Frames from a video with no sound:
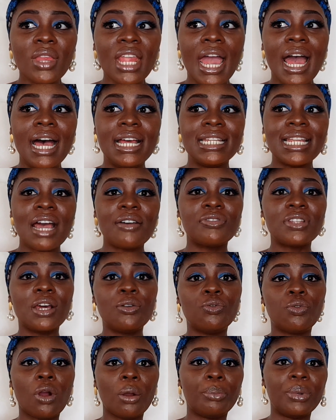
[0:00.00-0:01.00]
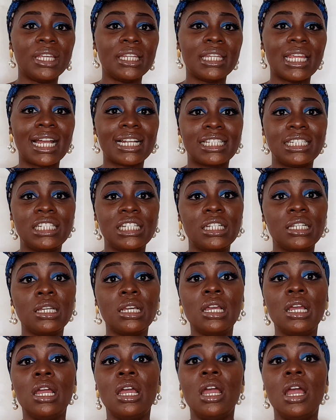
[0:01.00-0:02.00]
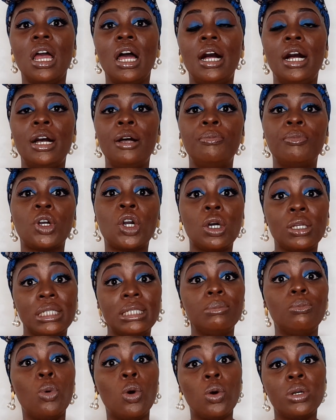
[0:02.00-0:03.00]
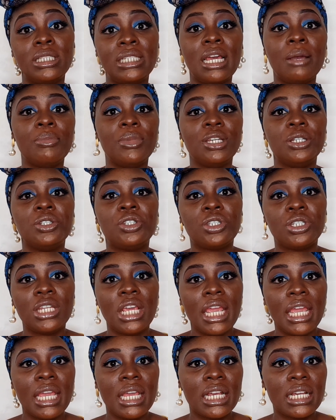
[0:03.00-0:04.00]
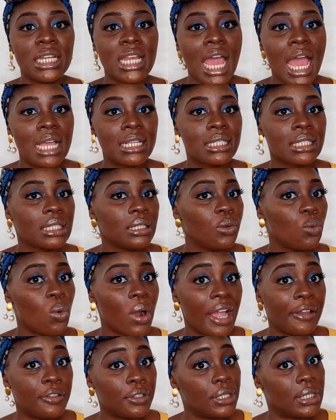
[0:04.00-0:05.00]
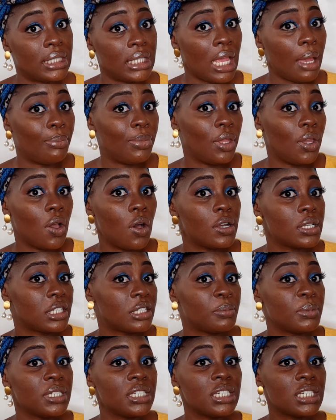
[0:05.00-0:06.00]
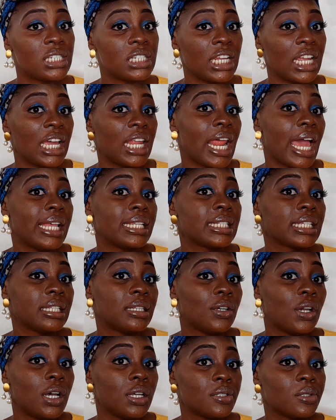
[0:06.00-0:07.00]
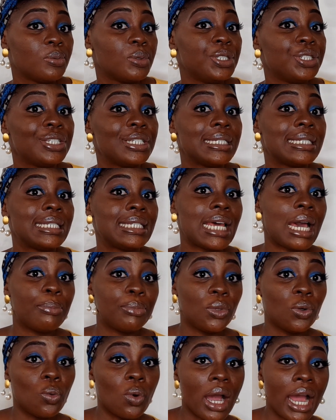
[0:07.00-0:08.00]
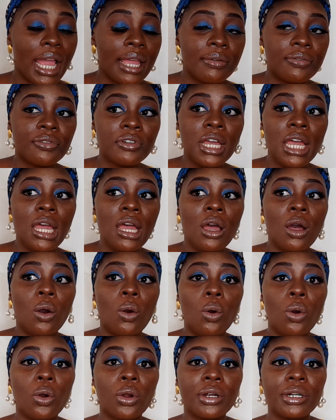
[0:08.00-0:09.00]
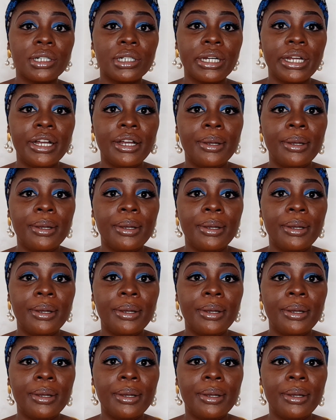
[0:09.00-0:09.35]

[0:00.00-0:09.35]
and after robbing, they actually cause more damage. They can ask the wife to stab the husband, they can ask the husband to stab the wife, or